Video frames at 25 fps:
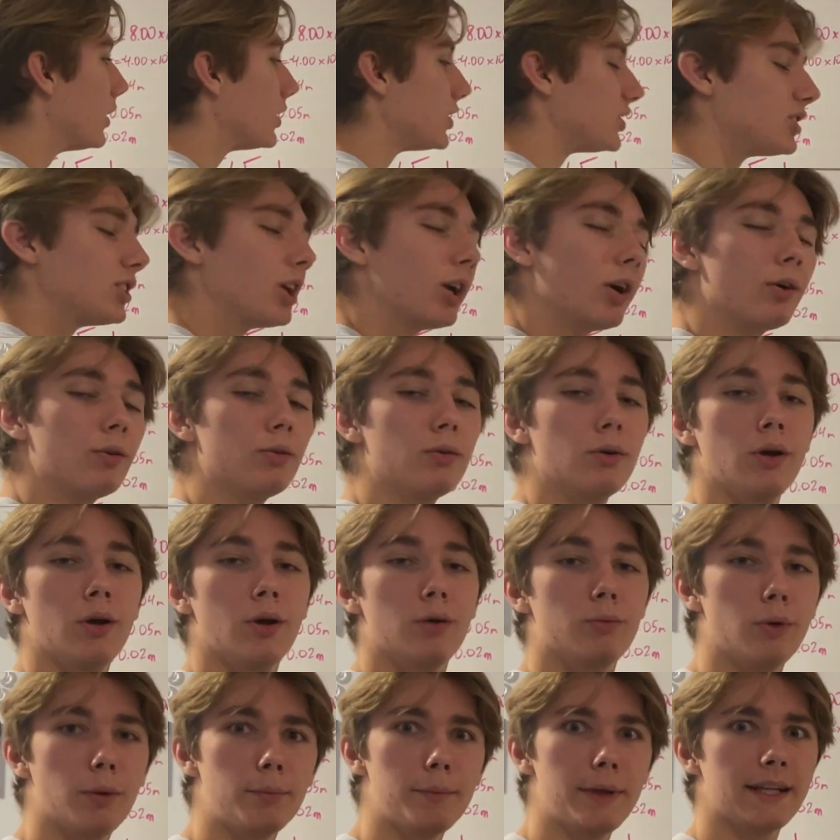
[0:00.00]
So
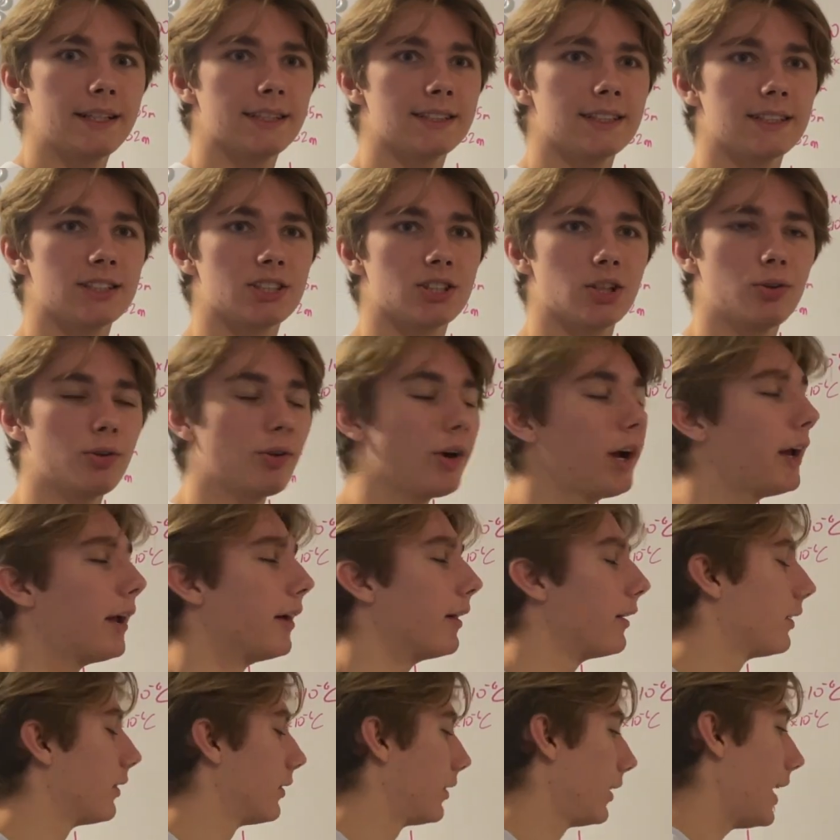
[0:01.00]
what makes it so great?